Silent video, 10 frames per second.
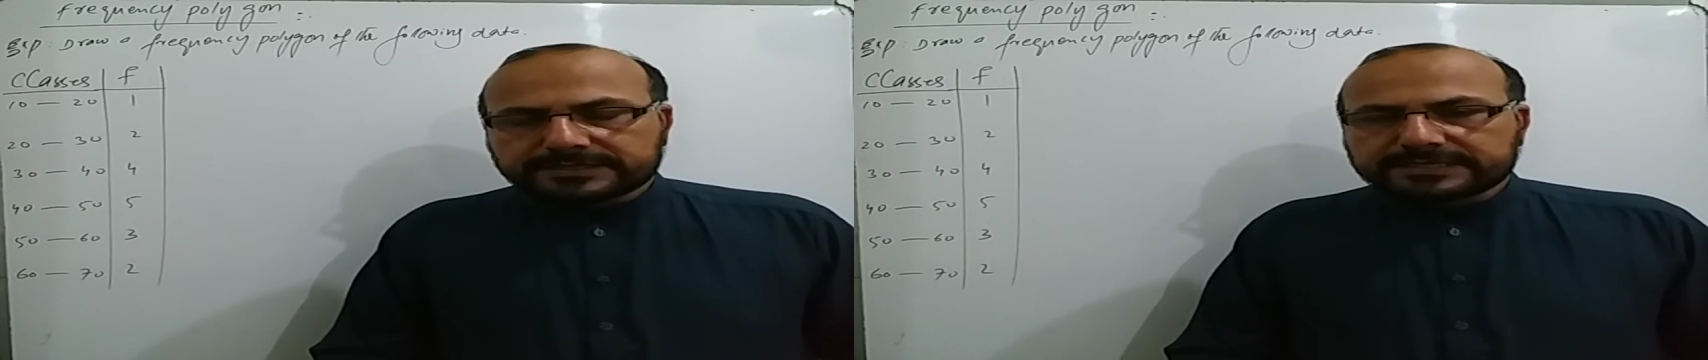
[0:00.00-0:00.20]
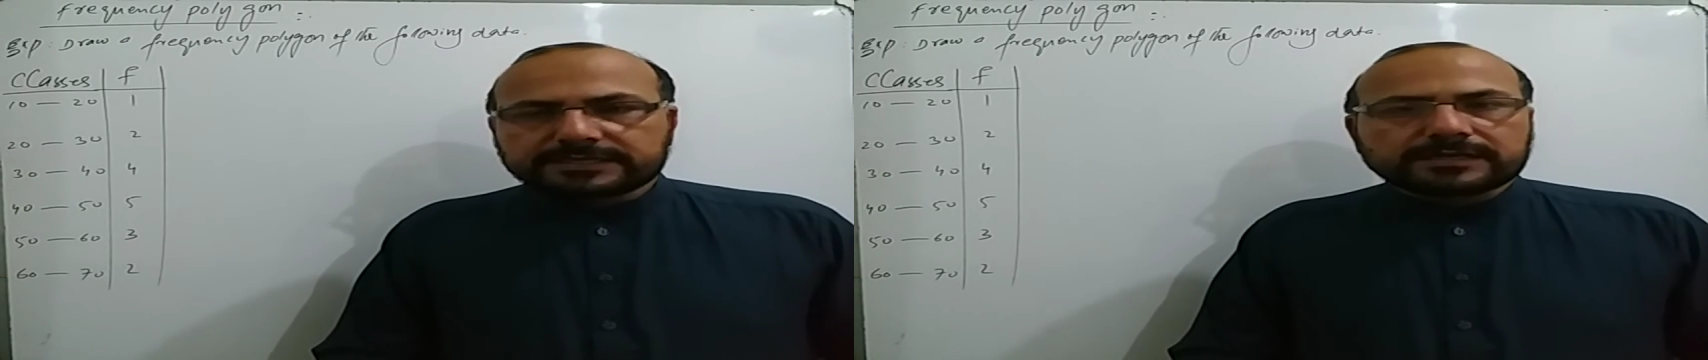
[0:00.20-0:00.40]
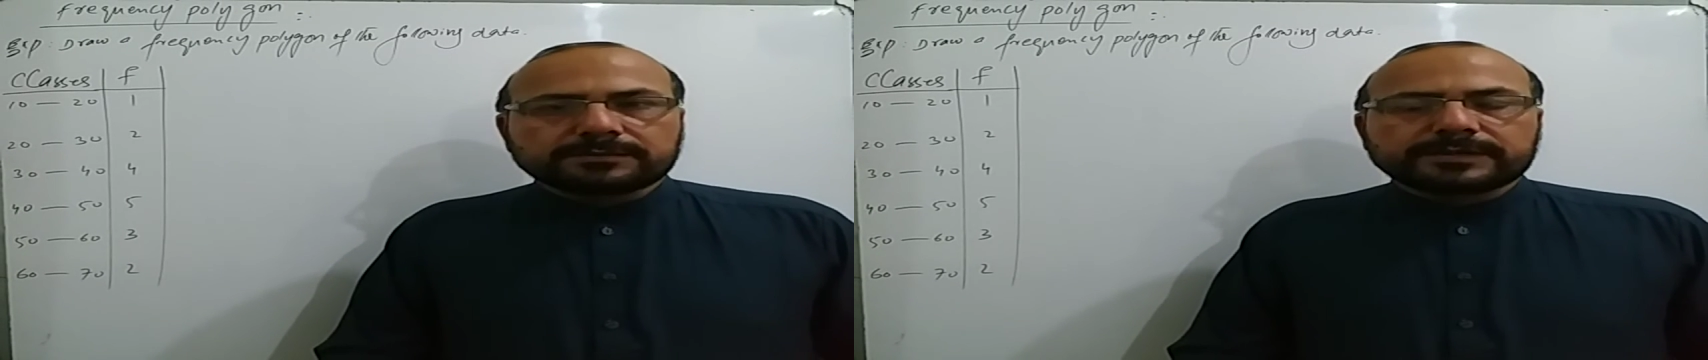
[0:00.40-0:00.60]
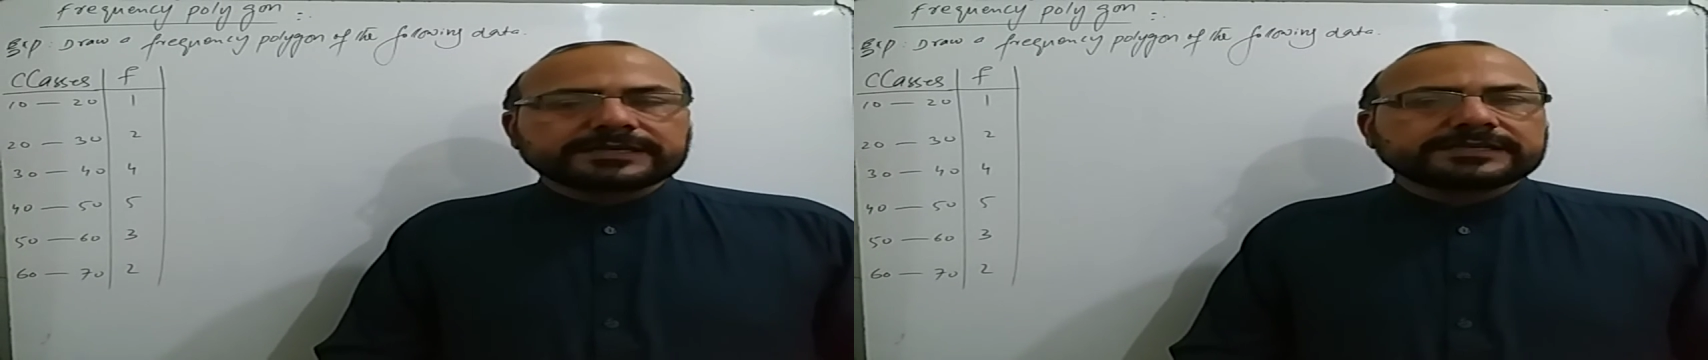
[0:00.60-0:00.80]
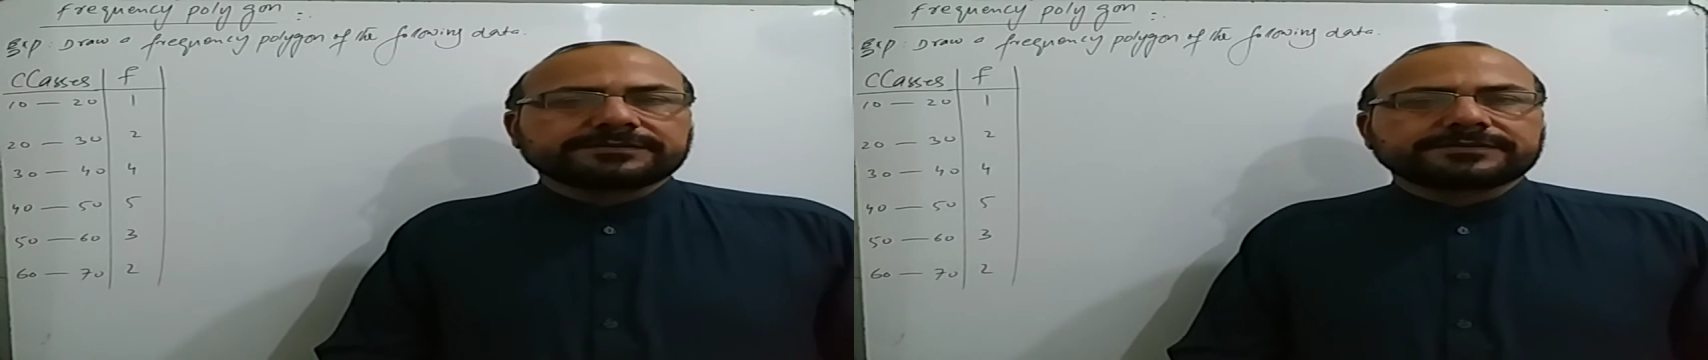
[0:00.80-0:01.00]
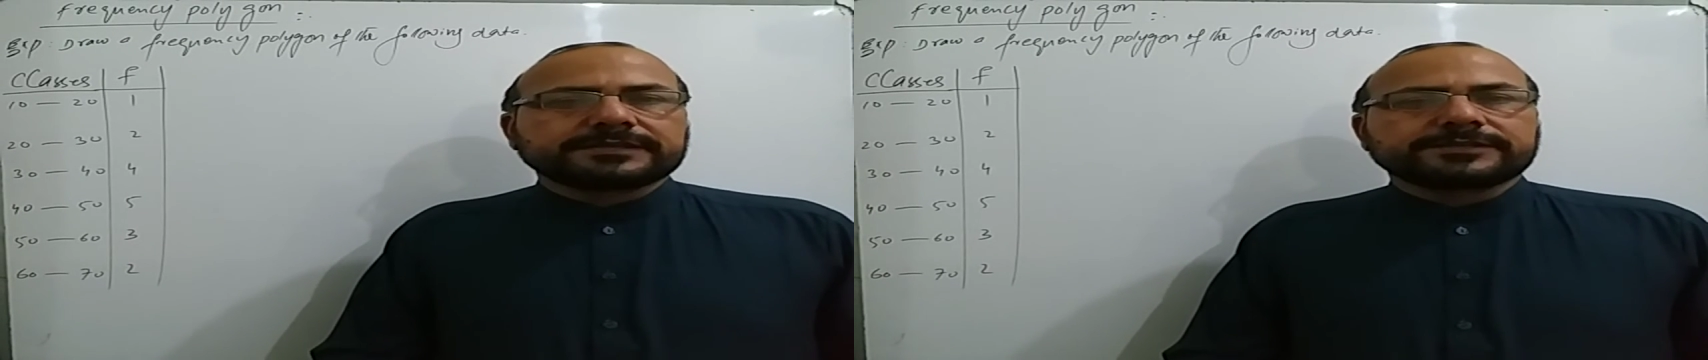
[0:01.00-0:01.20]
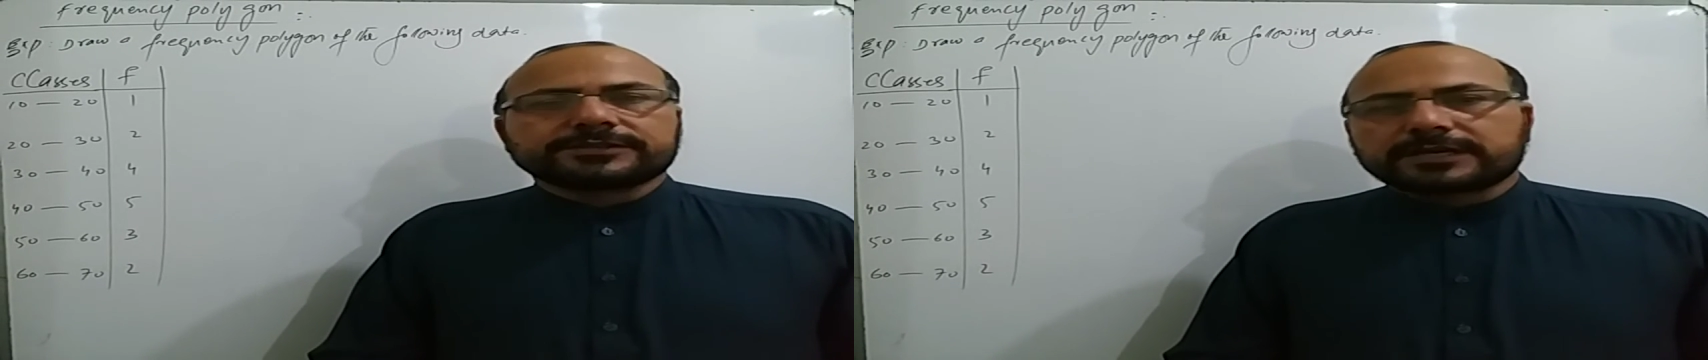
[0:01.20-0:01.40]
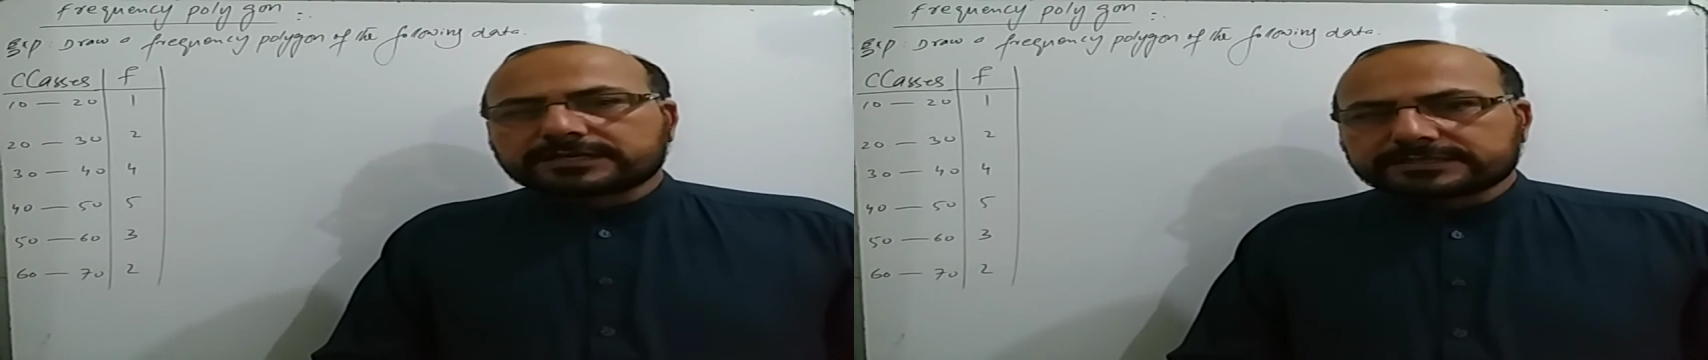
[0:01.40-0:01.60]
data by different
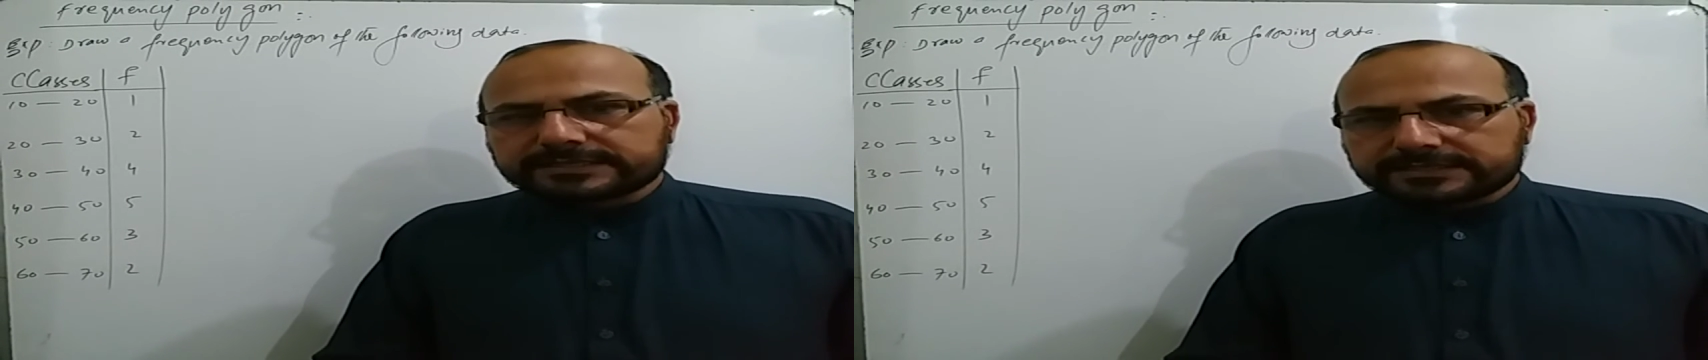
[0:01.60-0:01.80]
charts